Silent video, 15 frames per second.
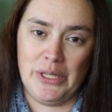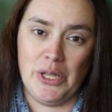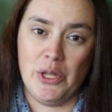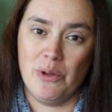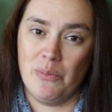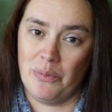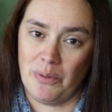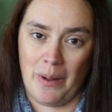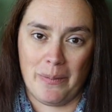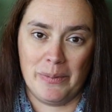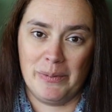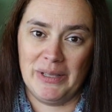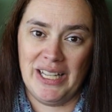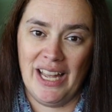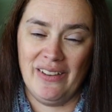you
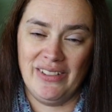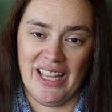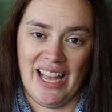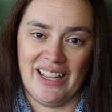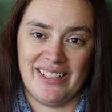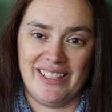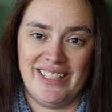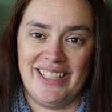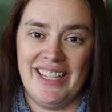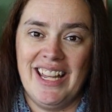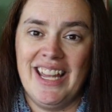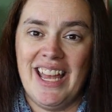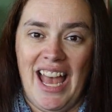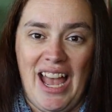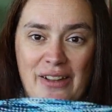probably have guessed
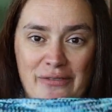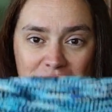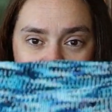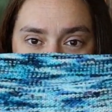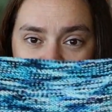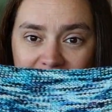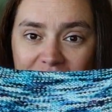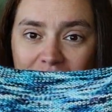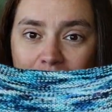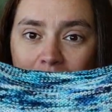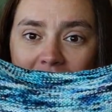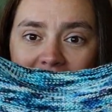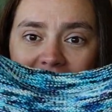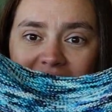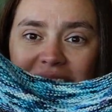I finished
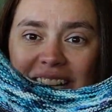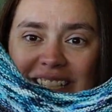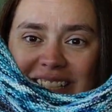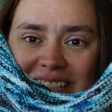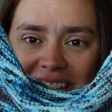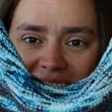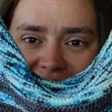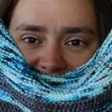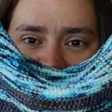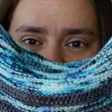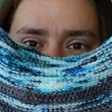my Asunder